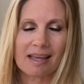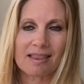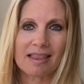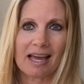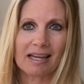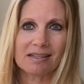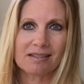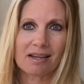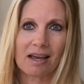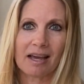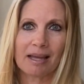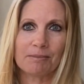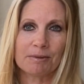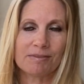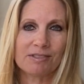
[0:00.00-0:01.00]
that
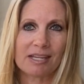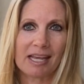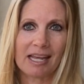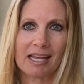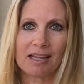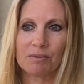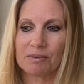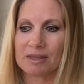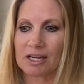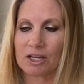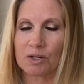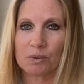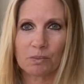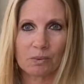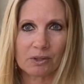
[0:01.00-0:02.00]
time of day that
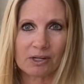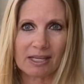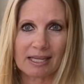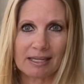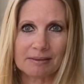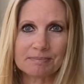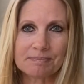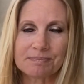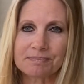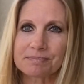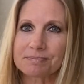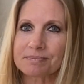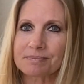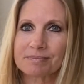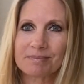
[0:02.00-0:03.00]
you're working
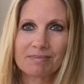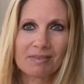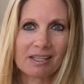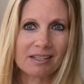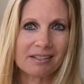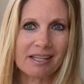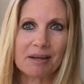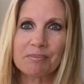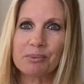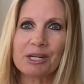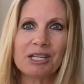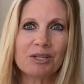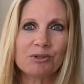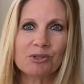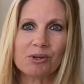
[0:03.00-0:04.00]
that bring
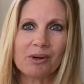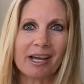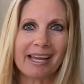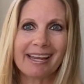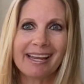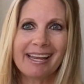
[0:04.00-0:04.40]
you joy.